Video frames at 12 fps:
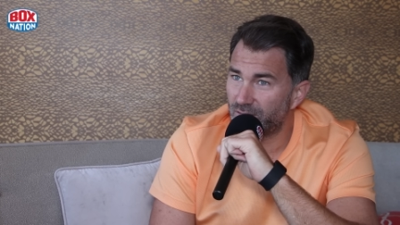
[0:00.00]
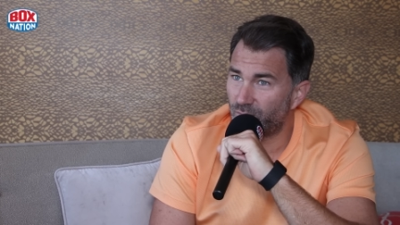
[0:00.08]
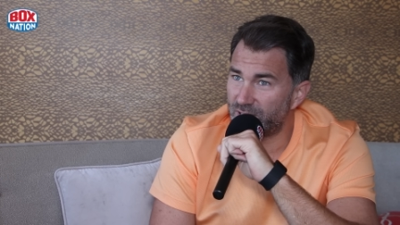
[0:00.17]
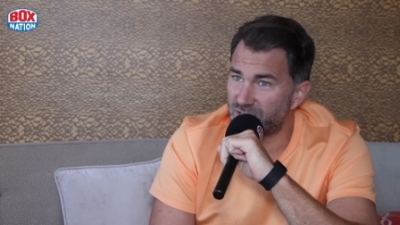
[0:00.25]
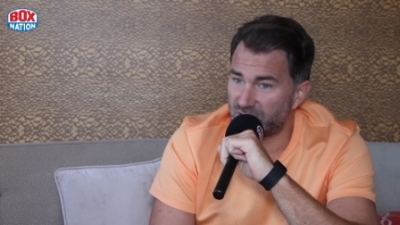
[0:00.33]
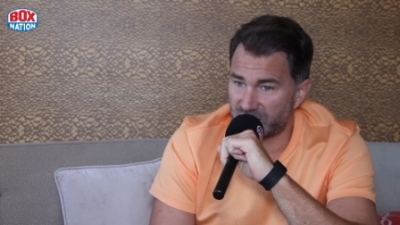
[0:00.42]

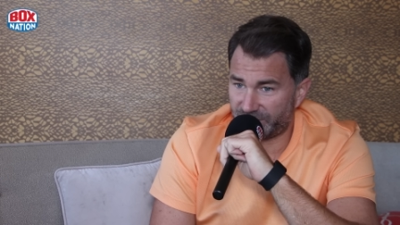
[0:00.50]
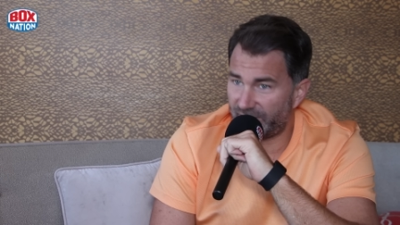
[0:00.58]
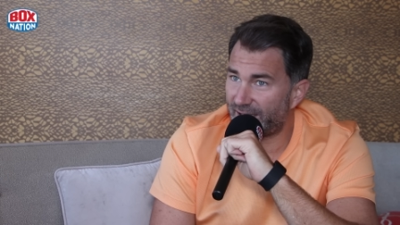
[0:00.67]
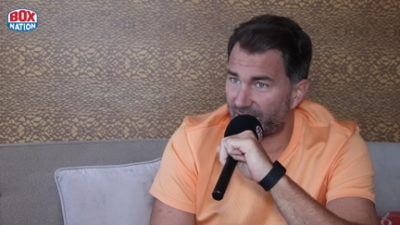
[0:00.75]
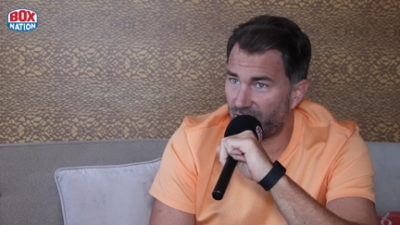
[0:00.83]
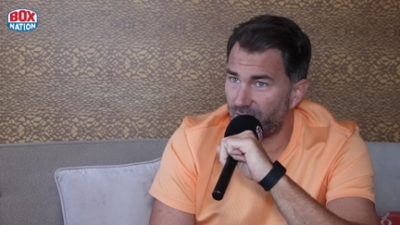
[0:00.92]
which is
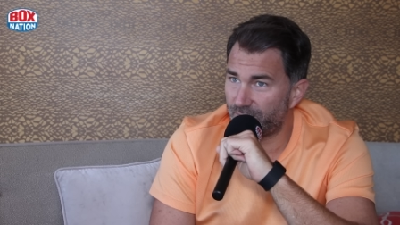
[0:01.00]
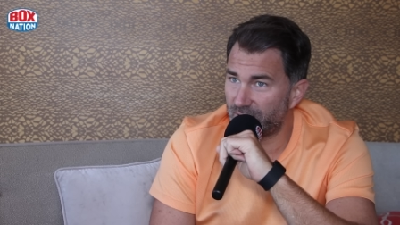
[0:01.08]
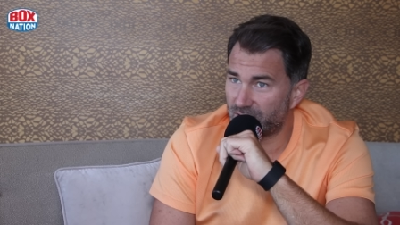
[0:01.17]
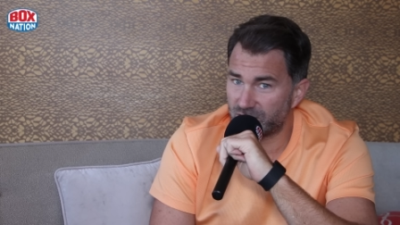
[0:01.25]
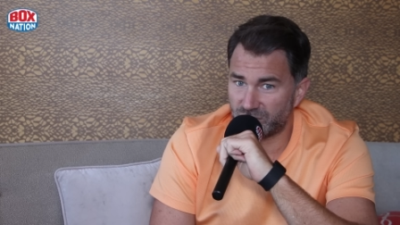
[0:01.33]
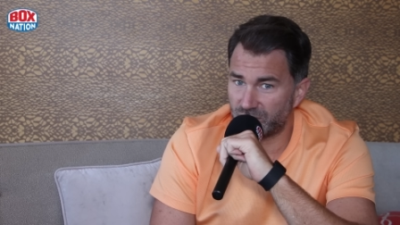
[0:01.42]
fair cop
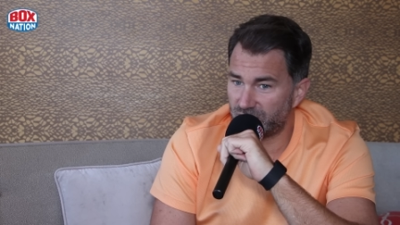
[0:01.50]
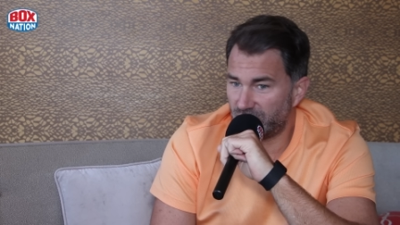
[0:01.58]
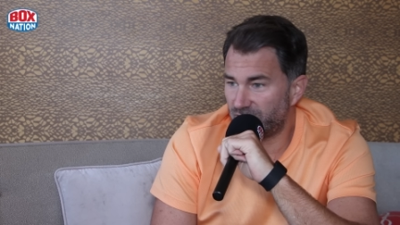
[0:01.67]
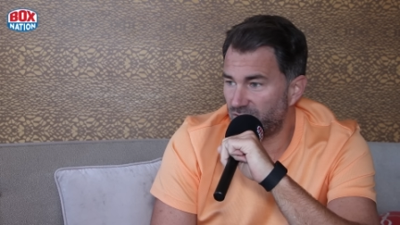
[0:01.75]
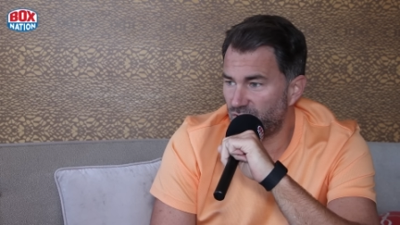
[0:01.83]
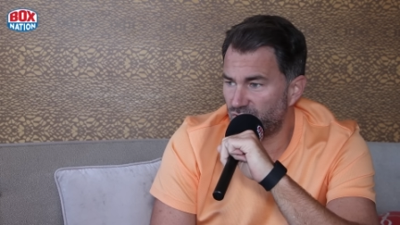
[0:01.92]
because you,
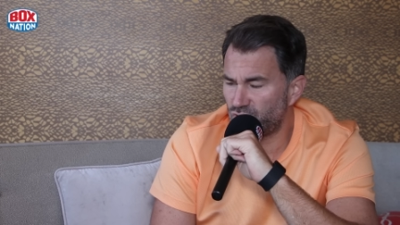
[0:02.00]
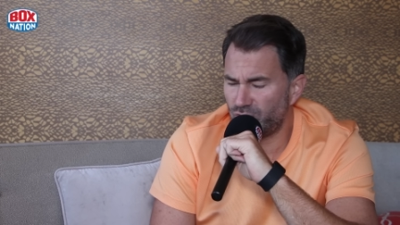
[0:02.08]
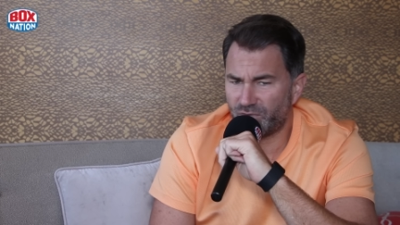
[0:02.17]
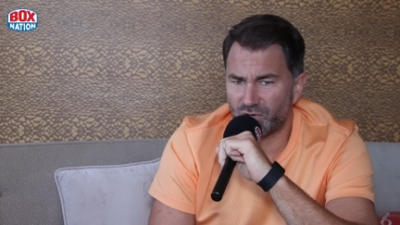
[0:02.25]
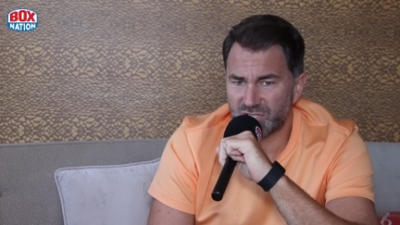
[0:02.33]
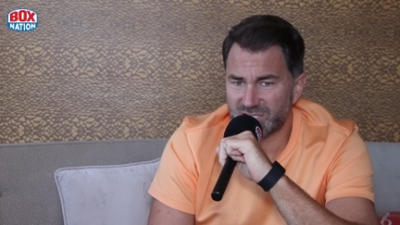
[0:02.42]
you, you,
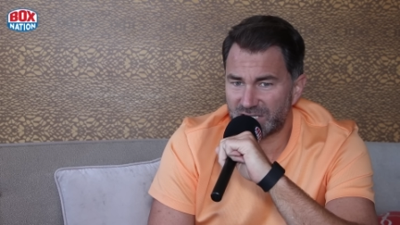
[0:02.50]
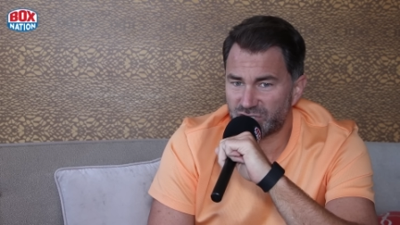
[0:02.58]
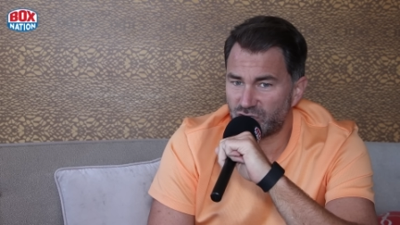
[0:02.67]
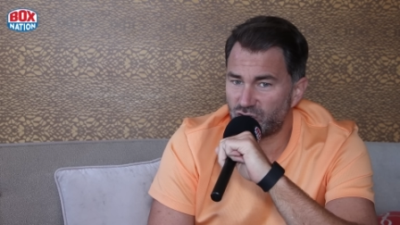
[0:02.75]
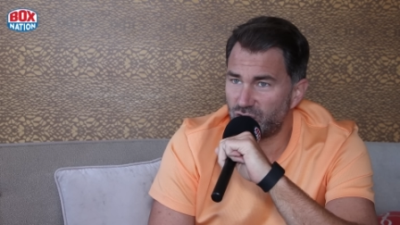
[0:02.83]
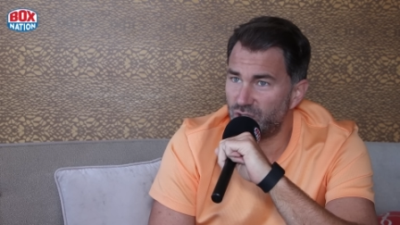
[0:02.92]
you've got such
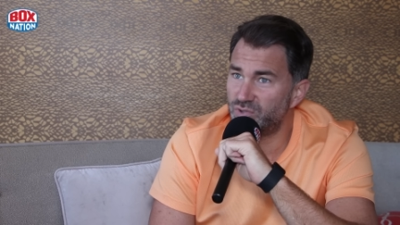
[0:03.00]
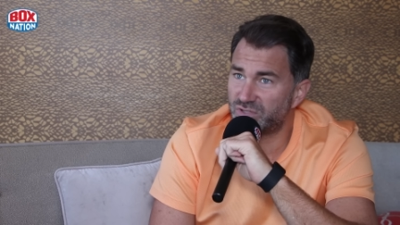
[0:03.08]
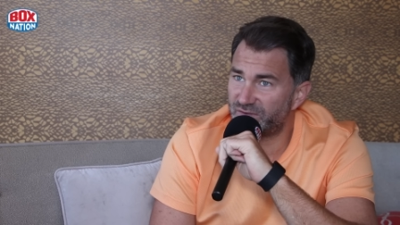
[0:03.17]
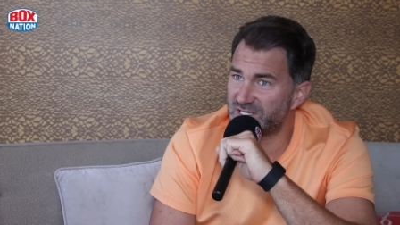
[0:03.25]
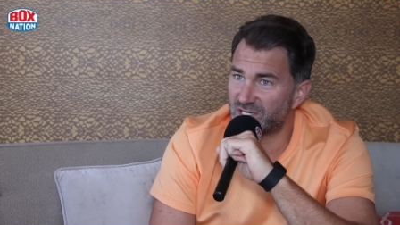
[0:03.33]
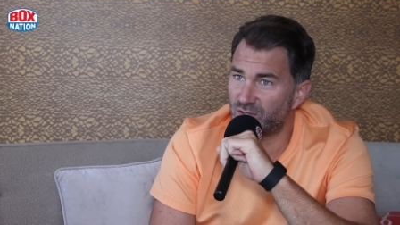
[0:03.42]
a huge
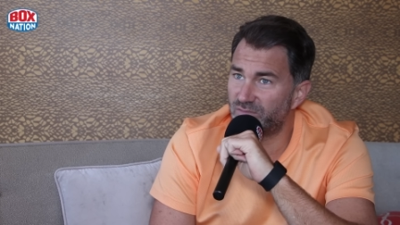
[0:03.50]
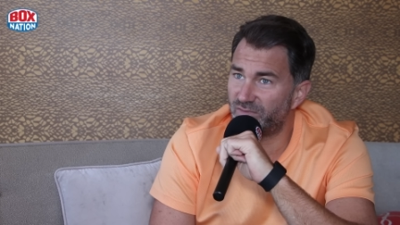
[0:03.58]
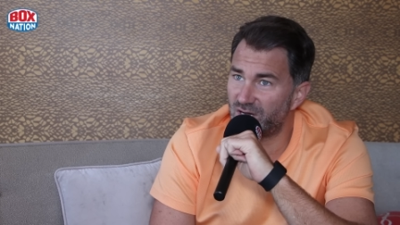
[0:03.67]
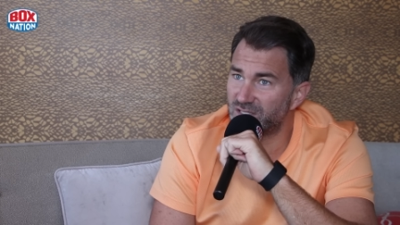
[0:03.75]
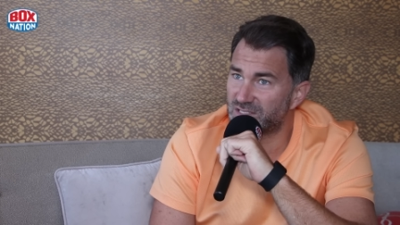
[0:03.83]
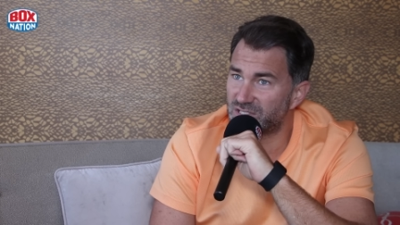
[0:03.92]
physical
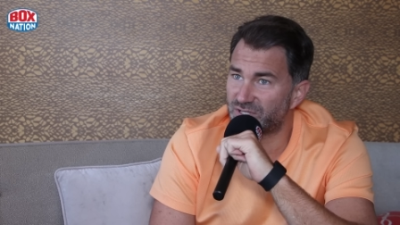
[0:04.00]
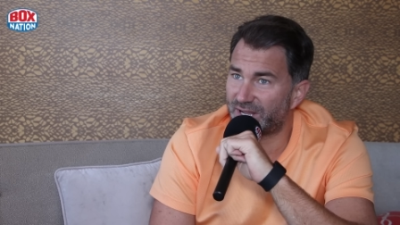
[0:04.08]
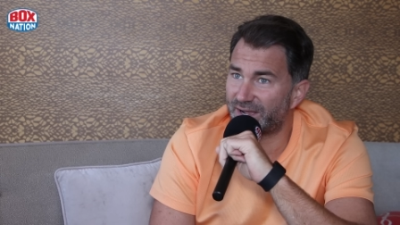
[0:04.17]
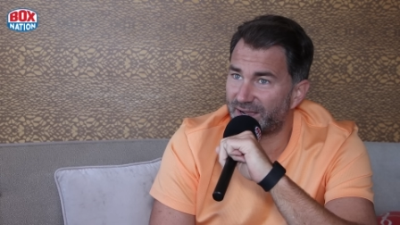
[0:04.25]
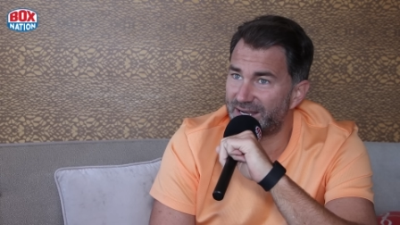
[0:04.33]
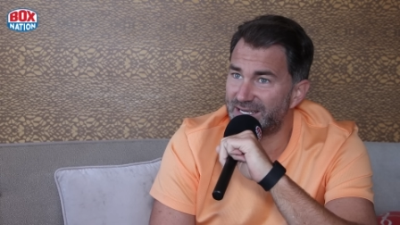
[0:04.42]
advantage
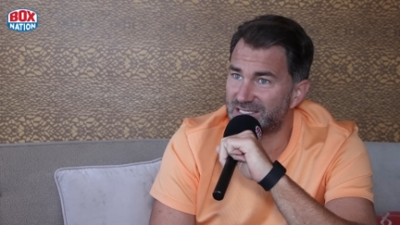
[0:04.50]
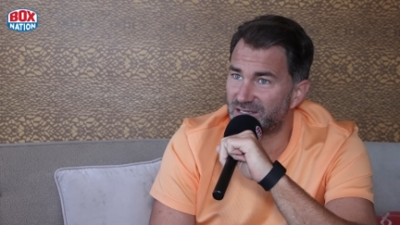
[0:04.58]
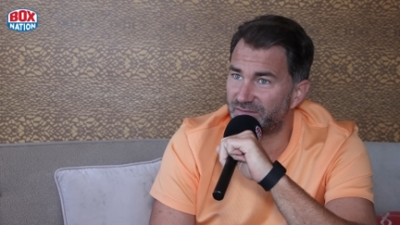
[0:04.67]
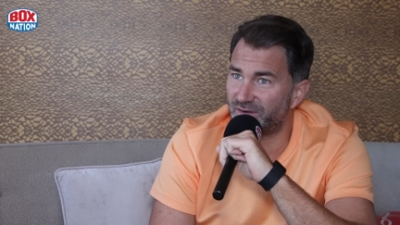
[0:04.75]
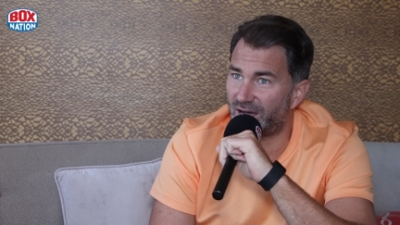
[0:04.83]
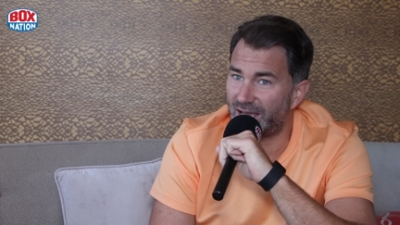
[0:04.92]
now going into the
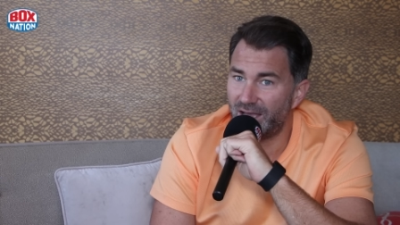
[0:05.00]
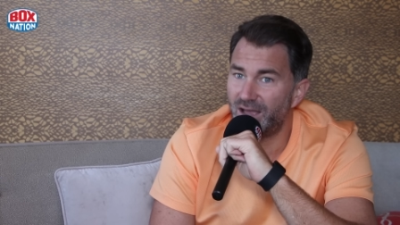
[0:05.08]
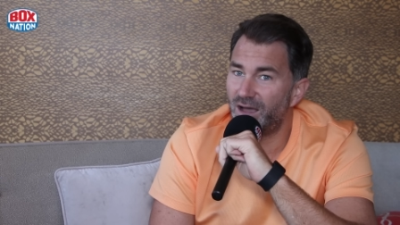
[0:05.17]
fight.